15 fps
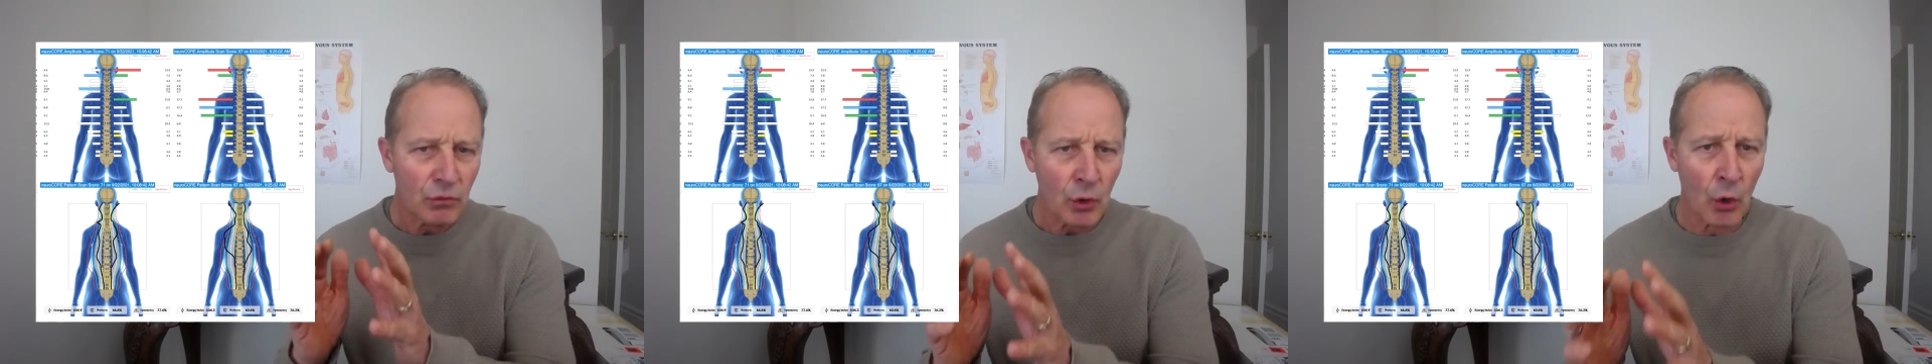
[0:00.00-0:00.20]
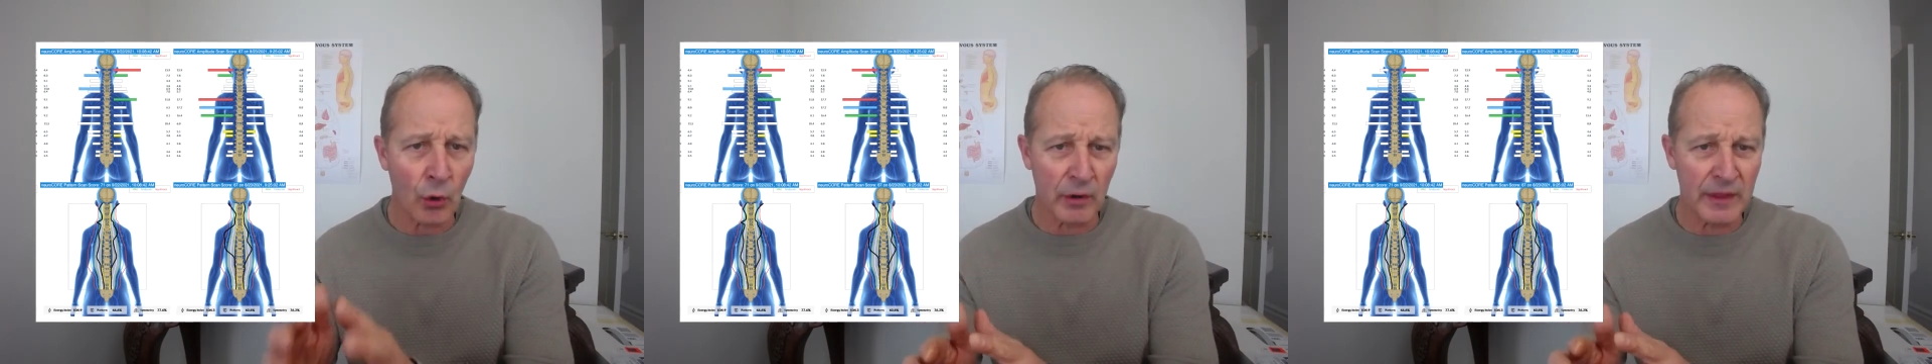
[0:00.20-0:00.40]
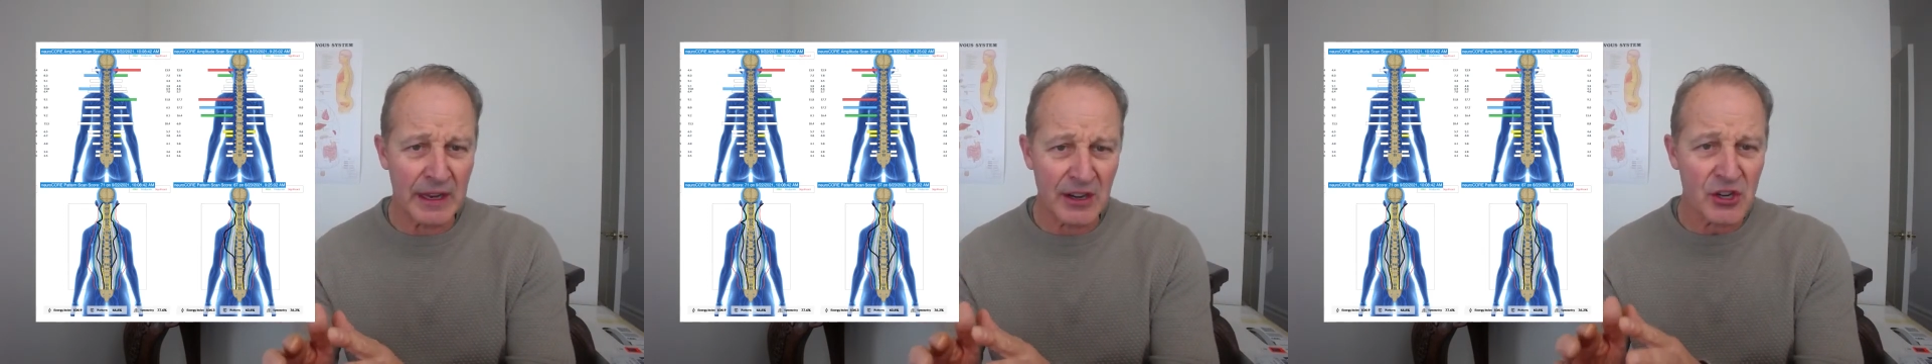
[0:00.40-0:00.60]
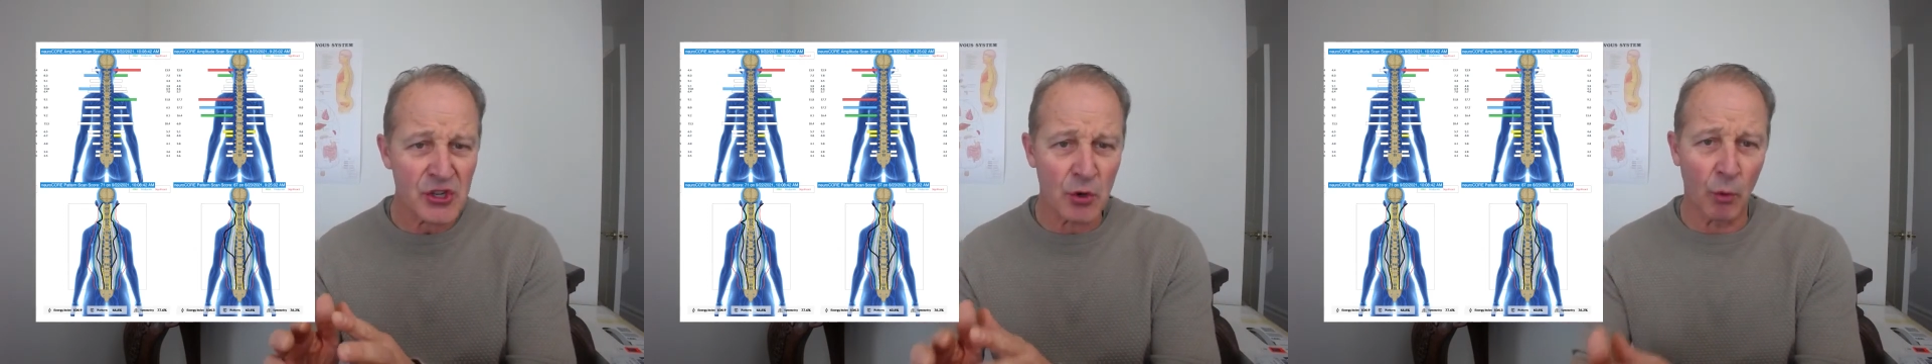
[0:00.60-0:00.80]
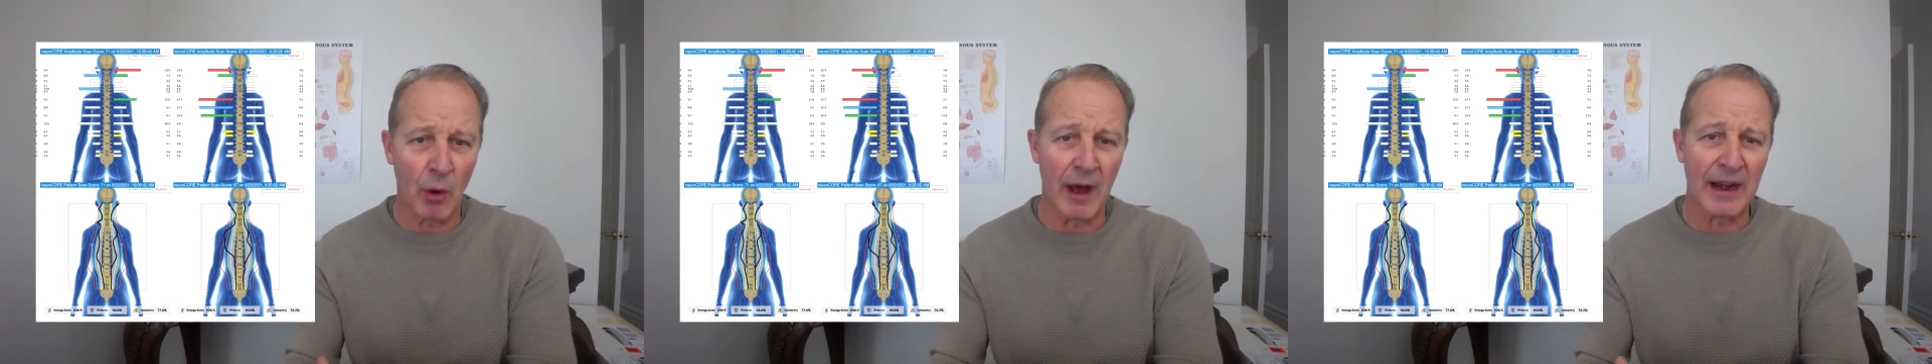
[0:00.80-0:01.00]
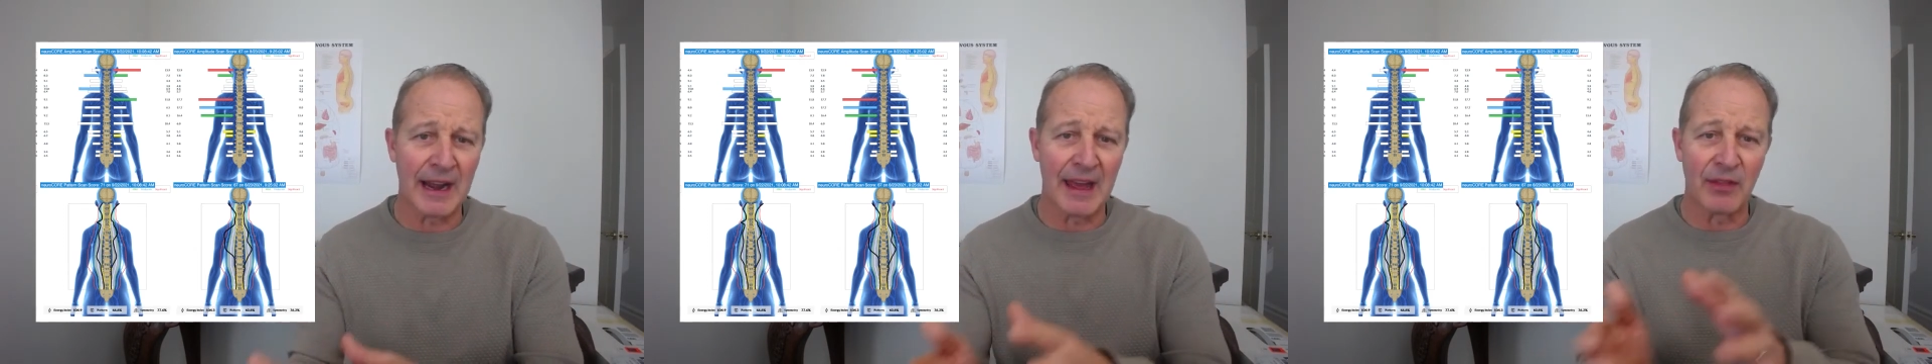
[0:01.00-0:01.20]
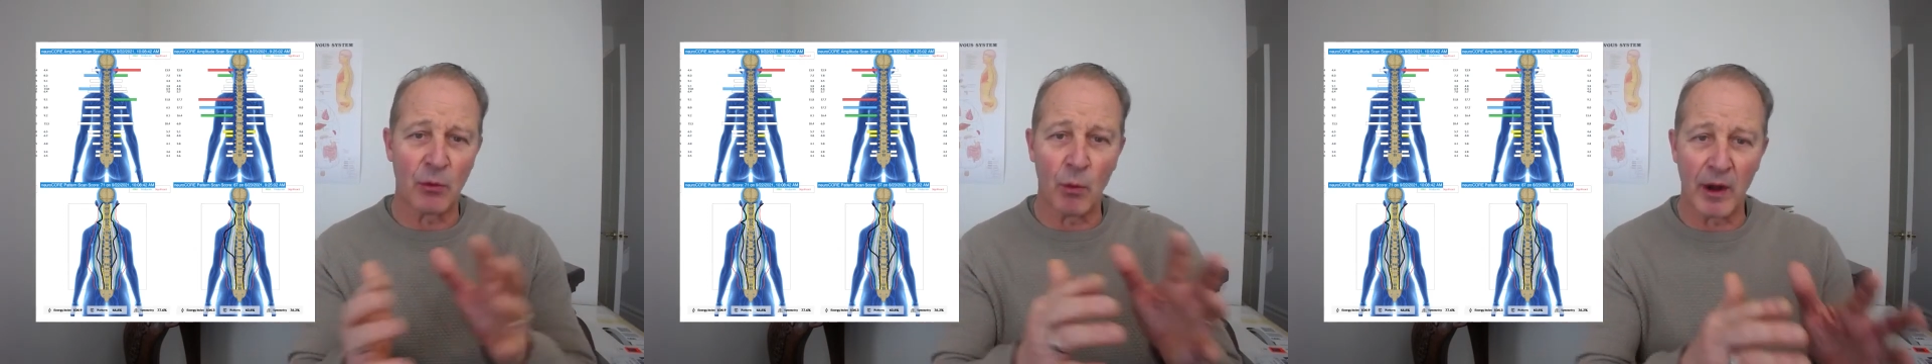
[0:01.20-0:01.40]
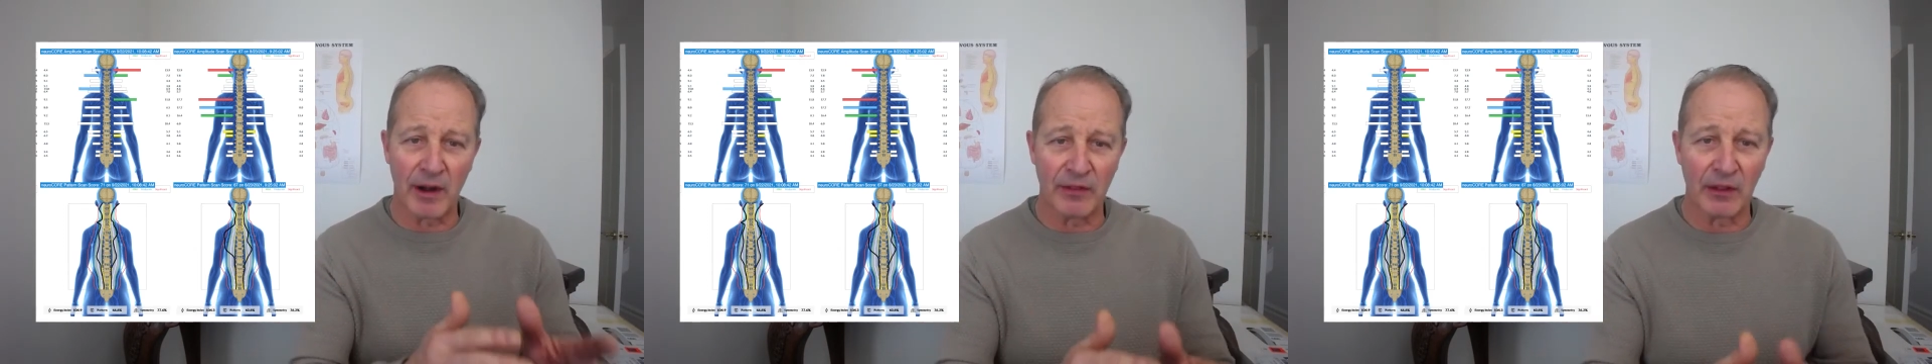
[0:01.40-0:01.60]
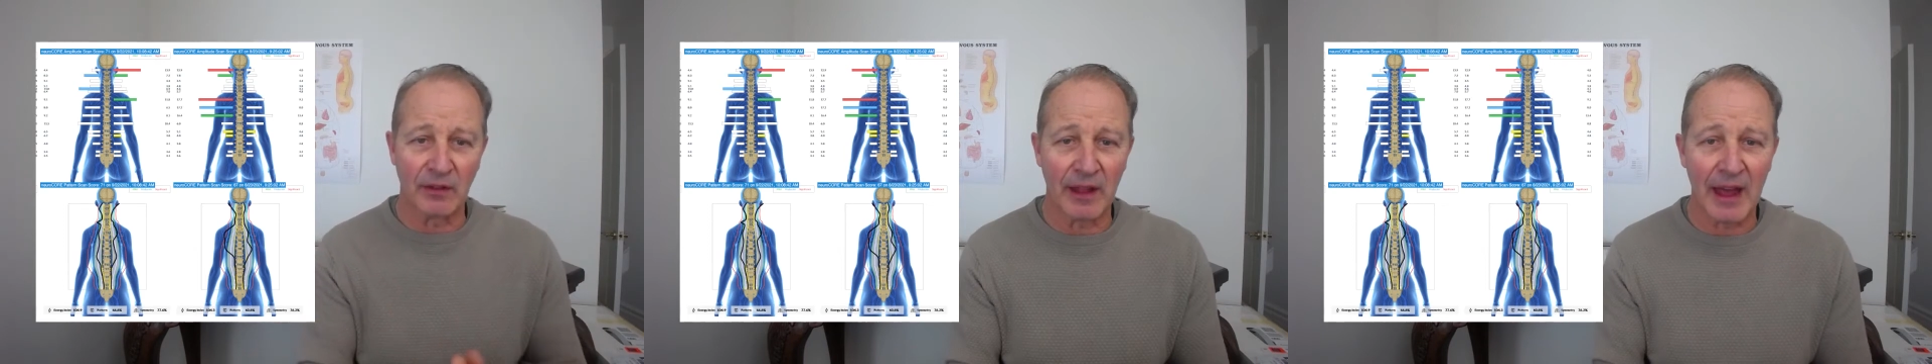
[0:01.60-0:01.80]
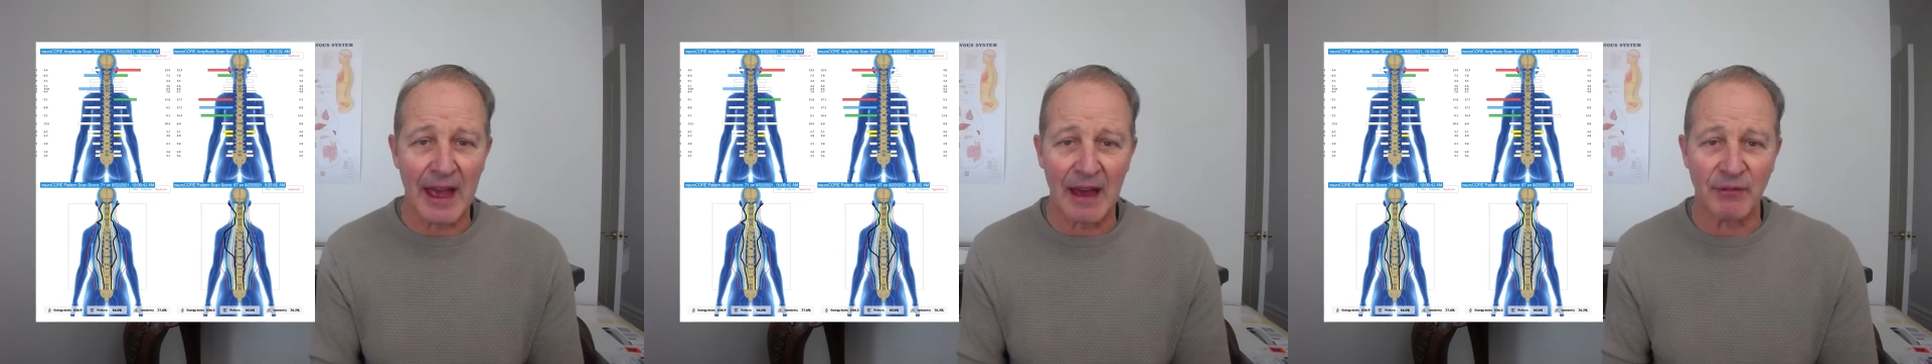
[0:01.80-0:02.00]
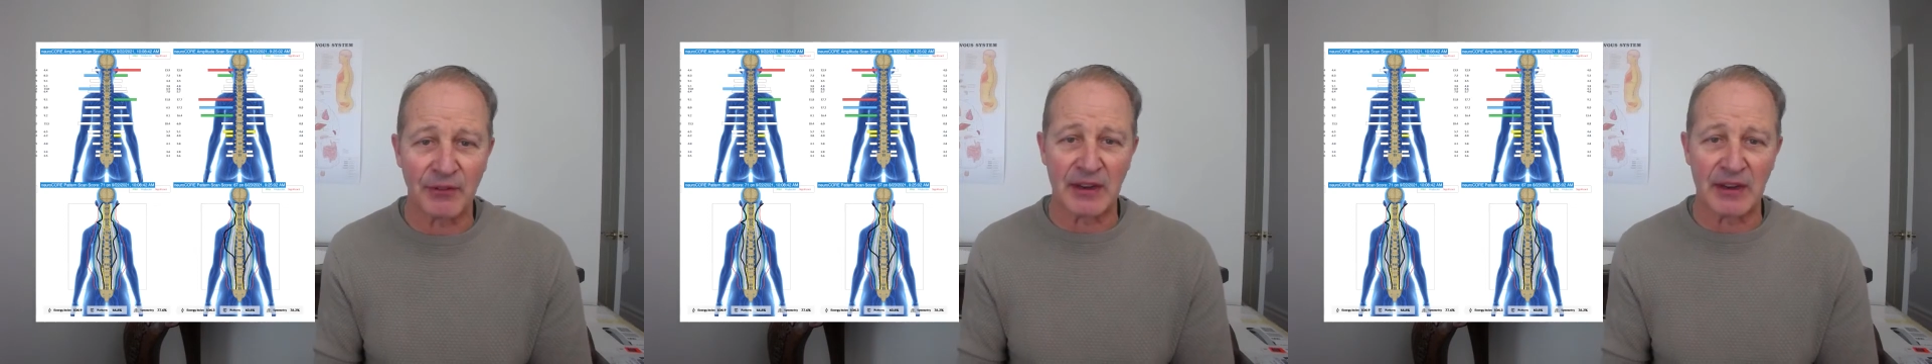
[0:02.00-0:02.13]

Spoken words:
or the initial one, and the one on the left